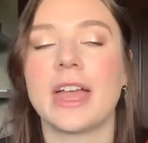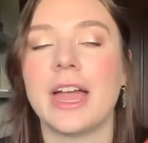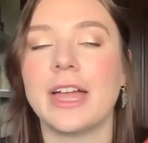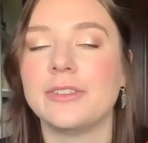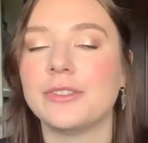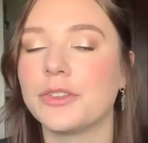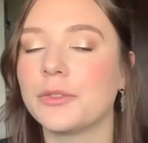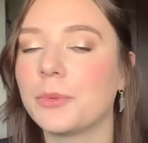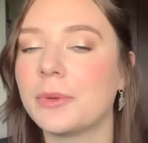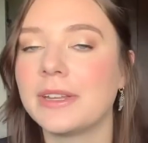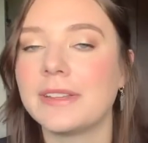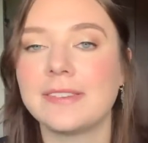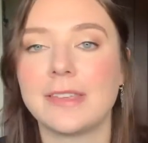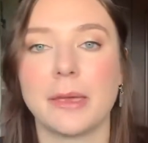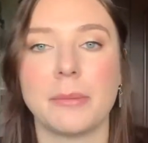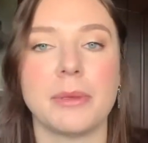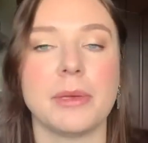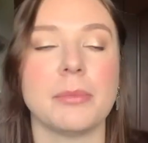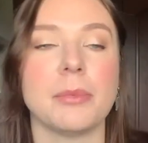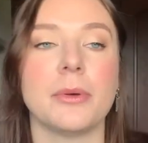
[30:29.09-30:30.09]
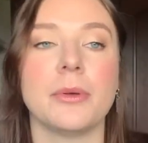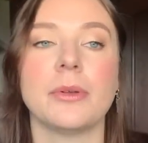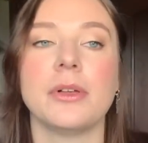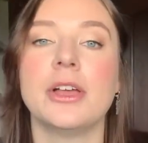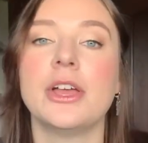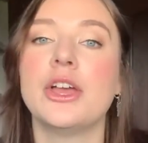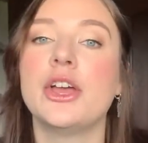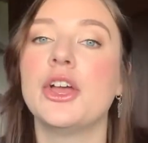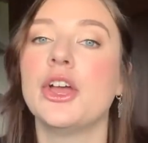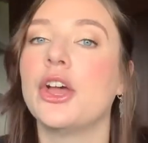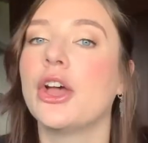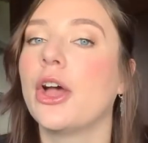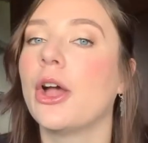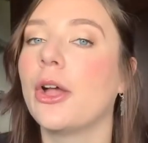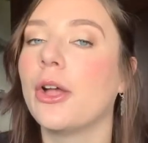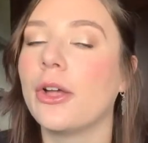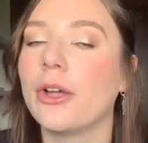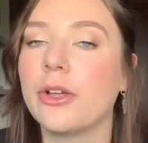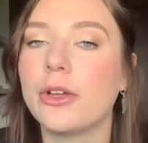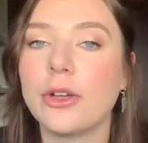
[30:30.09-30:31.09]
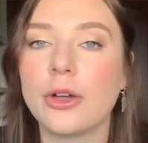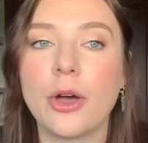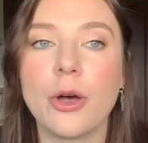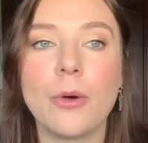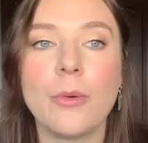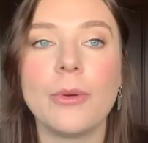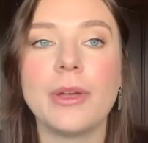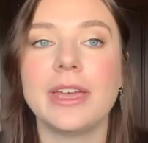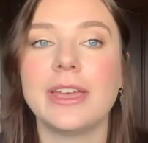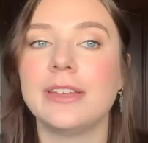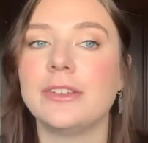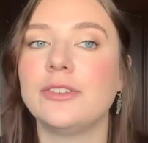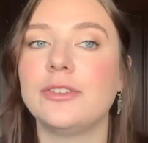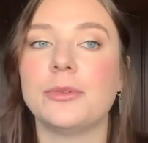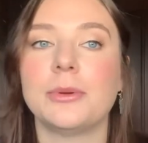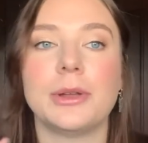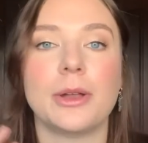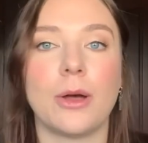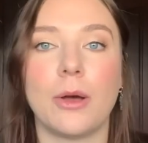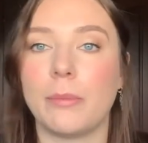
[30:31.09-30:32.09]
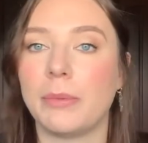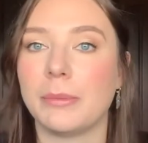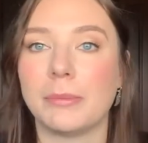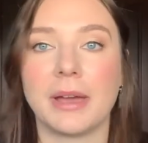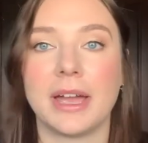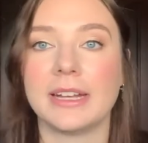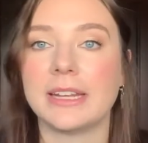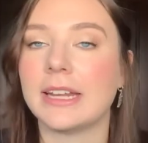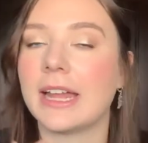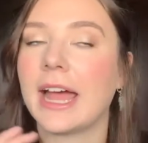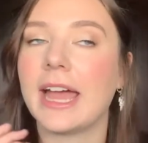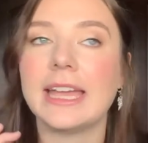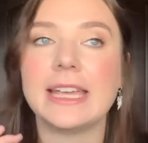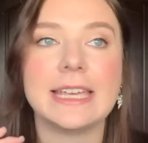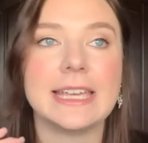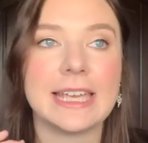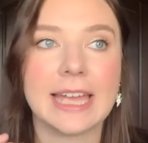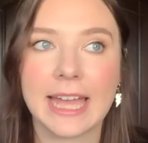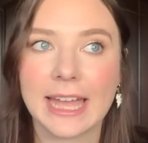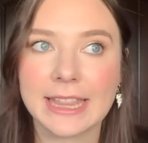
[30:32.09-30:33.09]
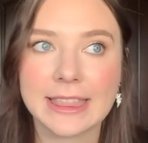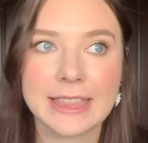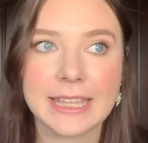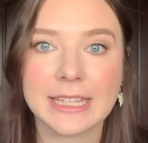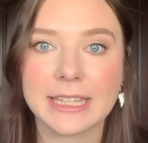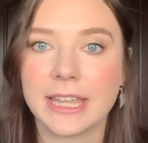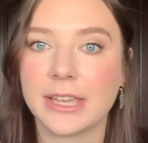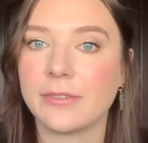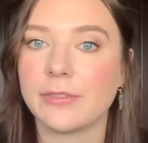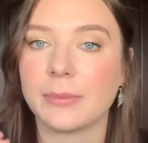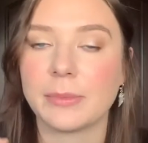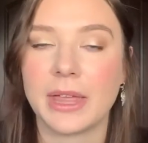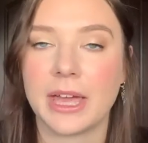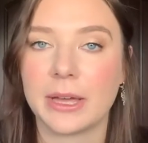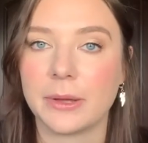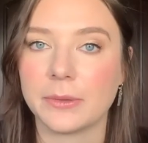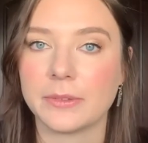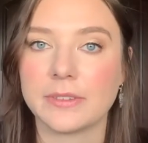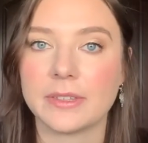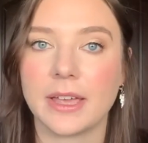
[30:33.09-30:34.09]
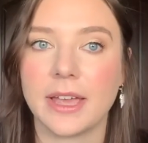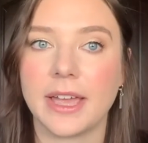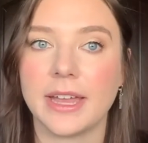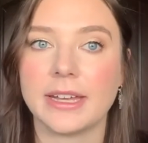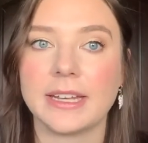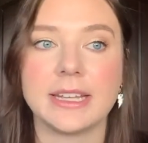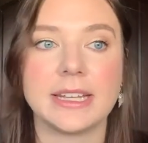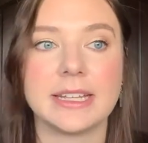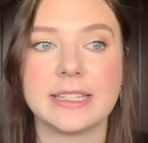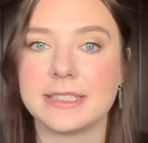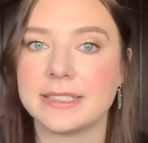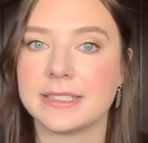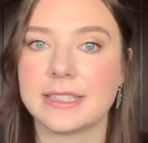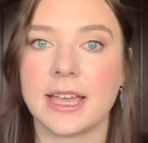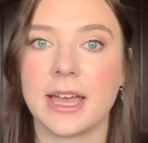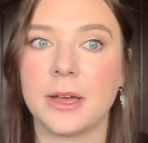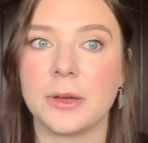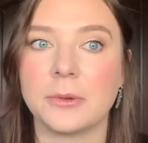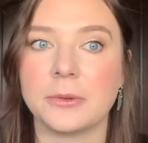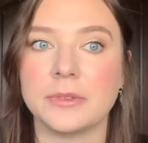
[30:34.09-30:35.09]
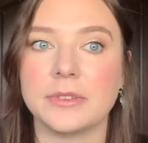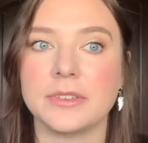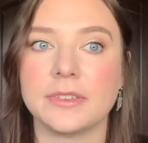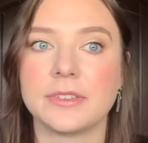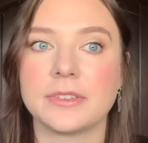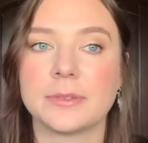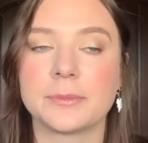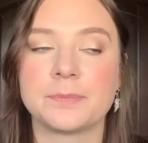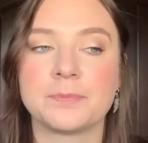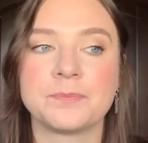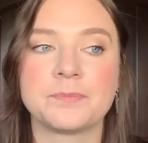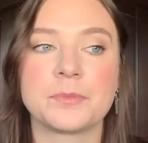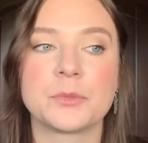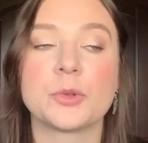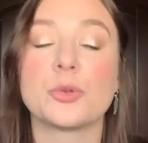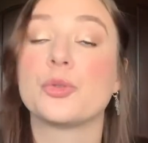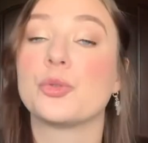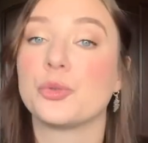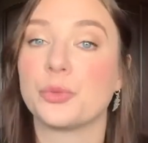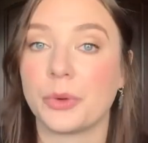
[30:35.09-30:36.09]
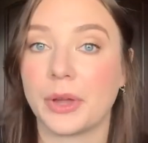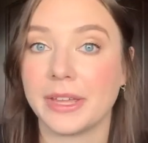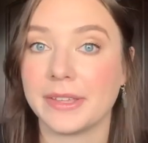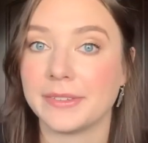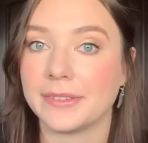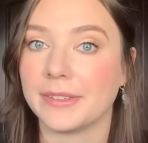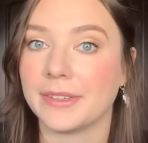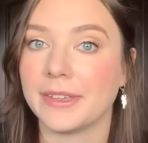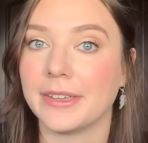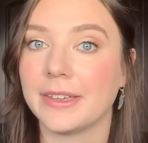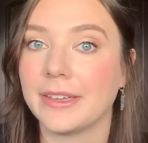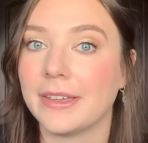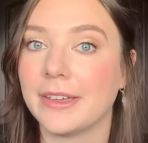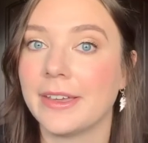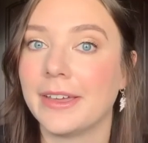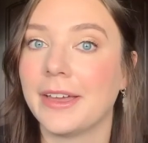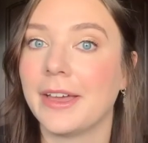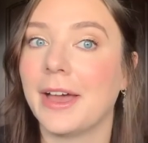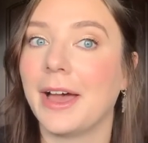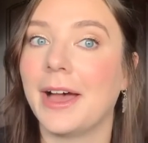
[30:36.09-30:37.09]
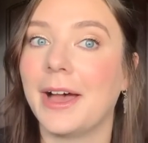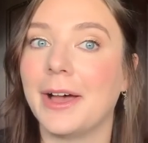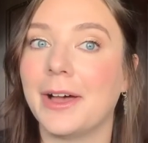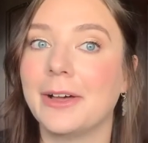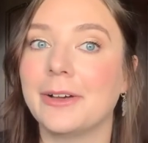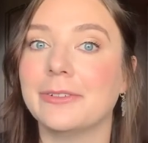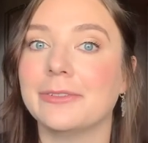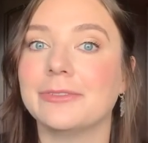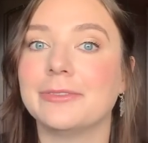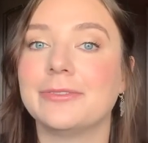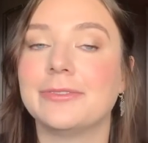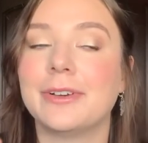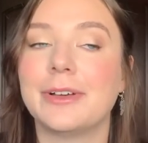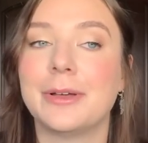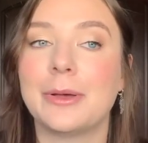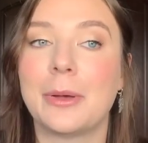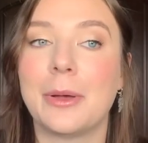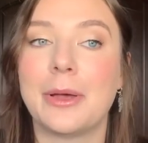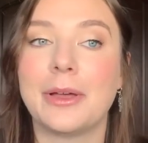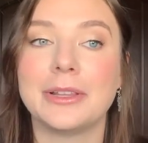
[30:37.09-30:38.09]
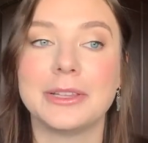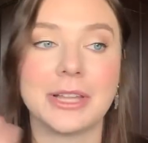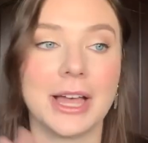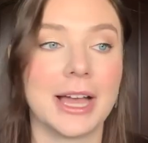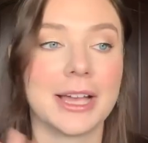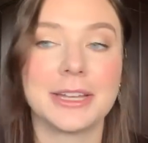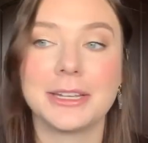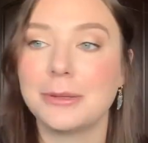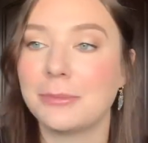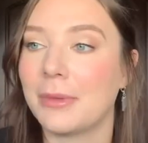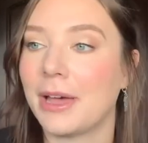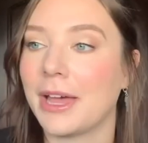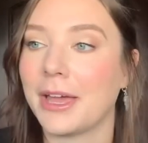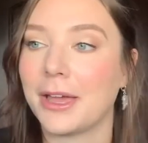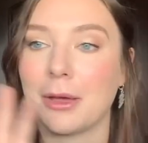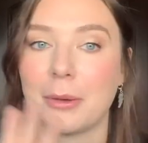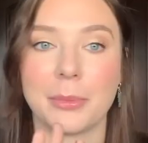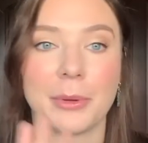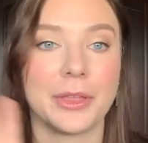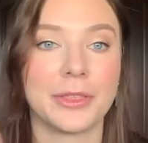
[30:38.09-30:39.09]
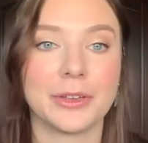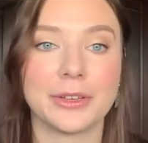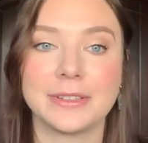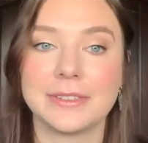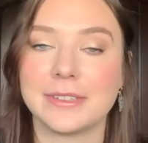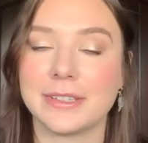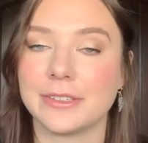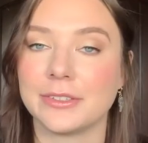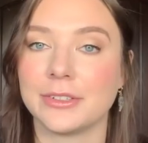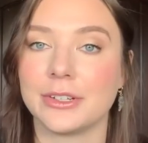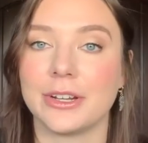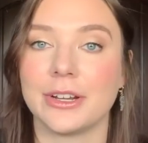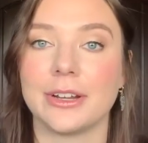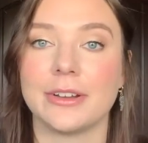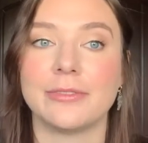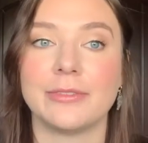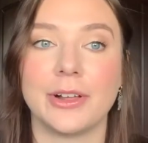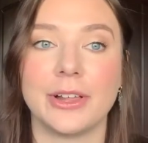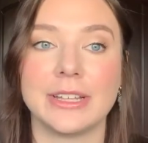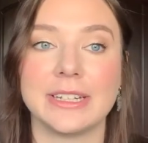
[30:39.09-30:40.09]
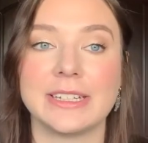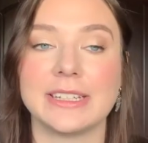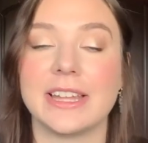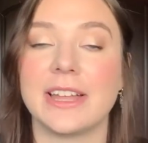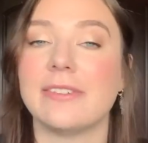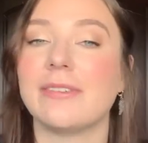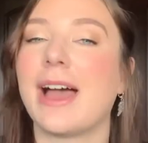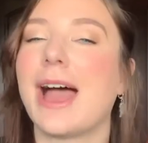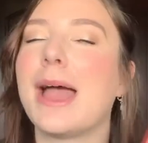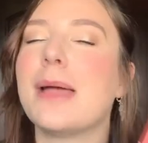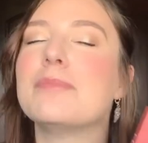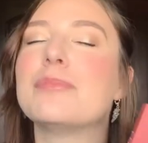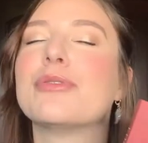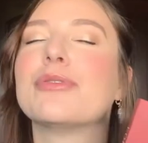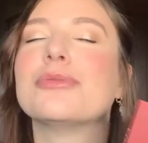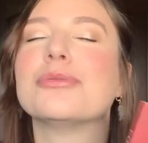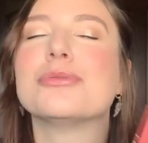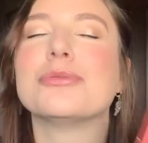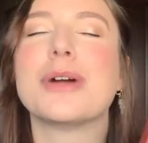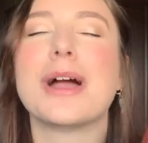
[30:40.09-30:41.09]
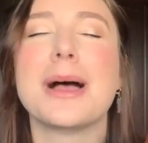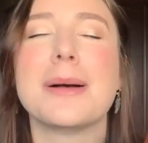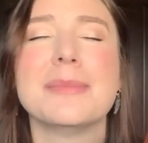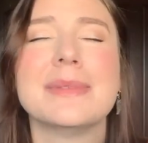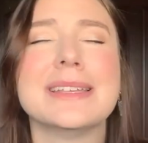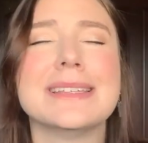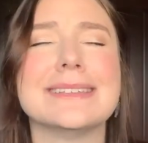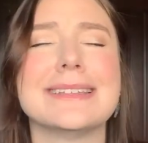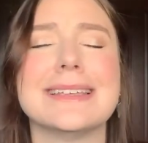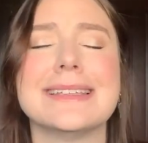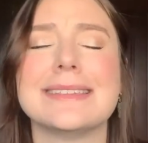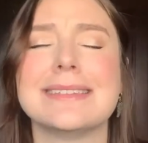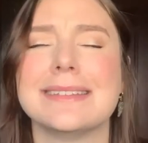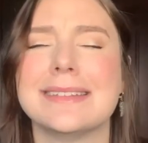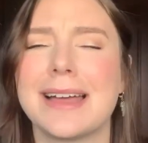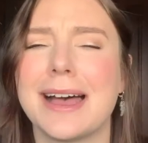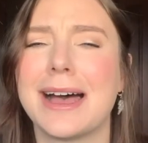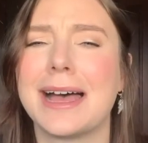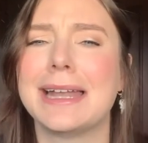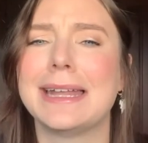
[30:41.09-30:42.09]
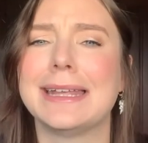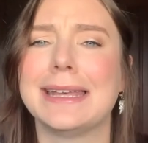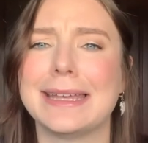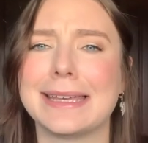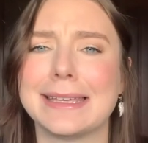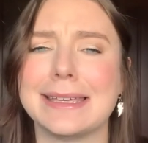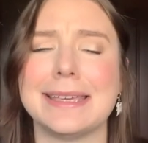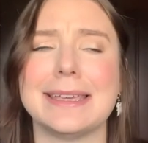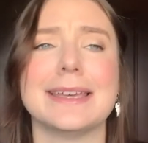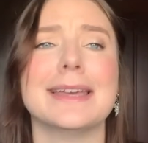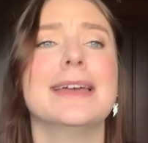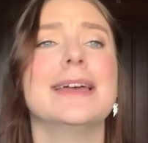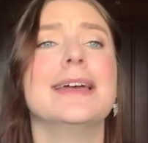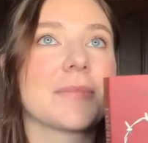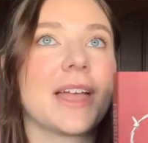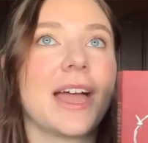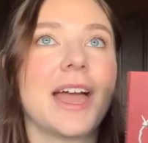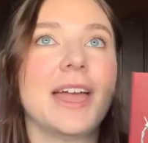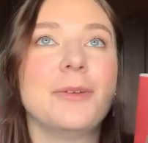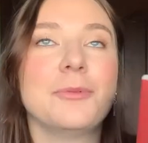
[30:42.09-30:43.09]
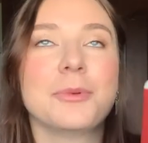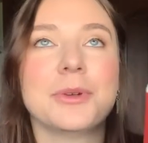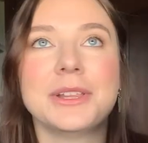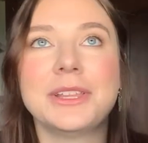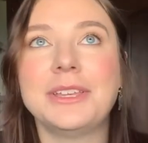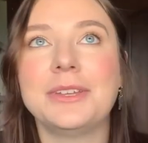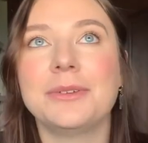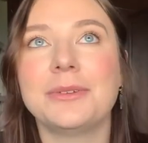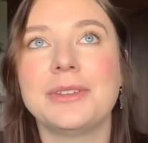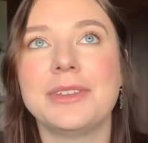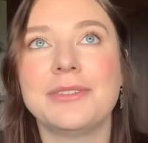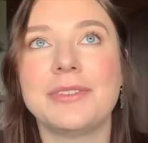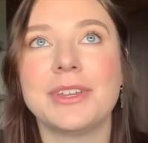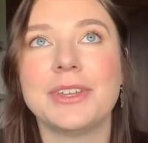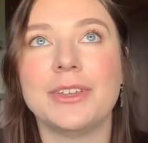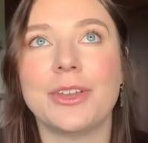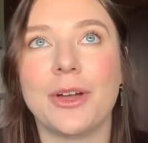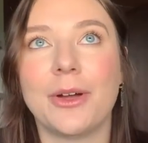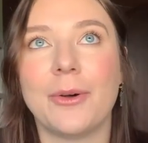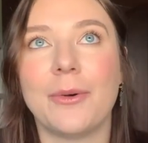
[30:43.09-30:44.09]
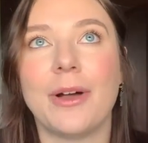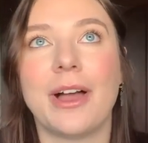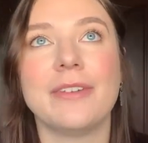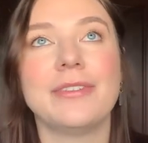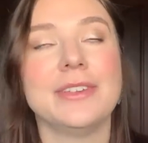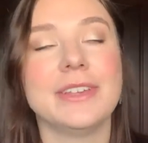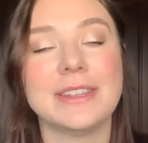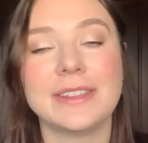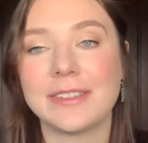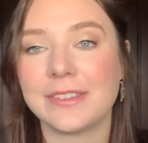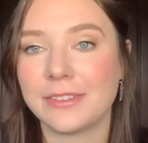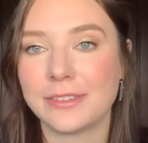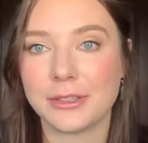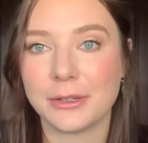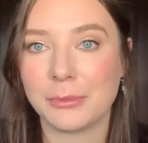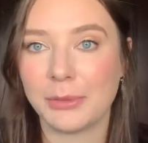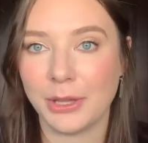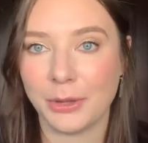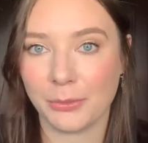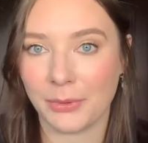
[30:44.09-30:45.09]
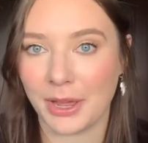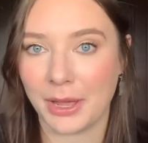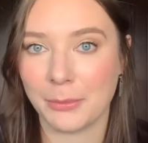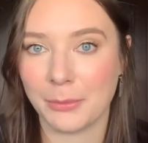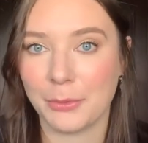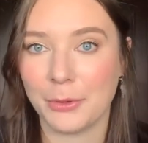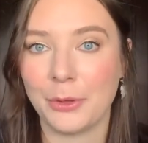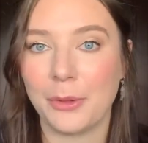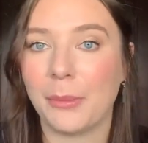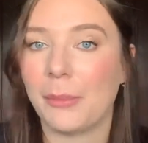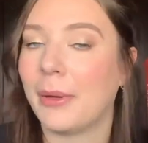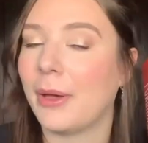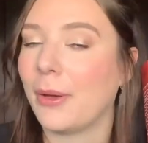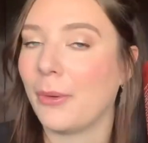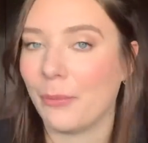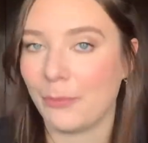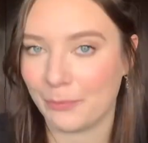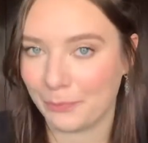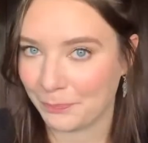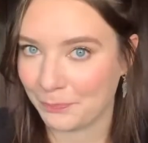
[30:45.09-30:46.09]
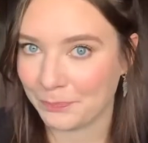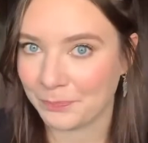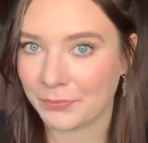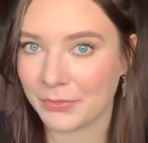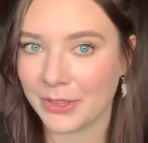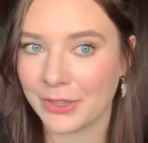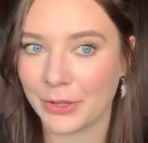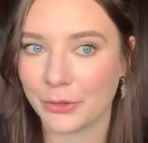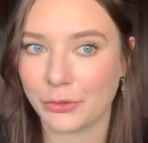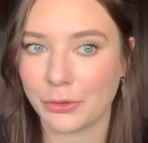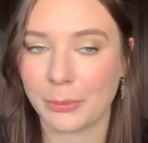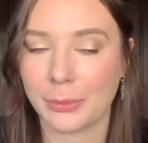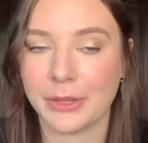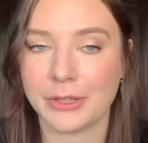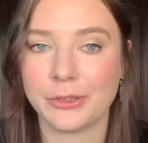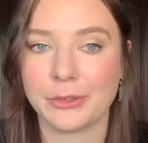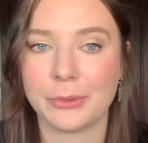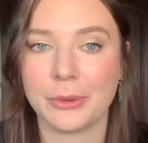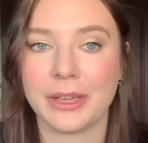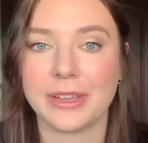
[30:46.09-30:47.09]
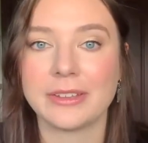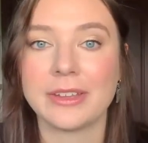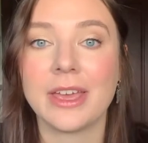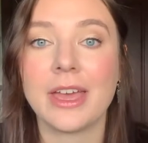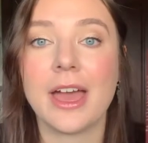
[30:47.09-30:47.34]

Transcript: I just want to say people, go into it open-minded. I get that like from the outside, it sounds crazy of Lochan and Maya, a brother and sister, falling in love. I promise it's not icky. I really don't even know. I feel like this is gonna be a ramble, but let's jump into it.